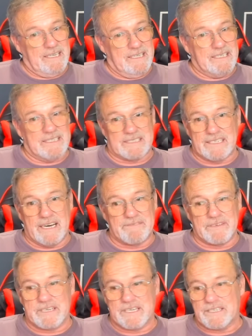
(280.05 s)
It's not
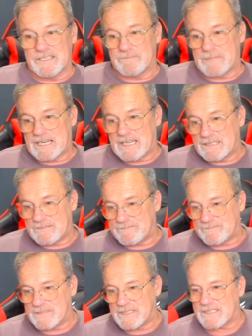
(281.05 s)
very good, man.
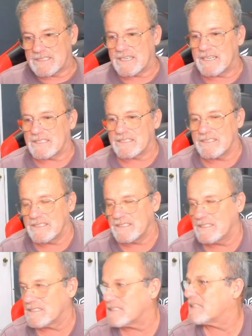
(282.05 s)
It's not good.
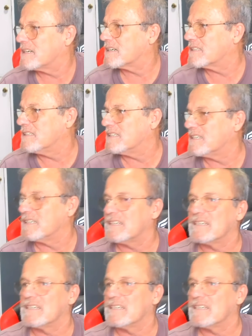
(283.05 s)
It's not good.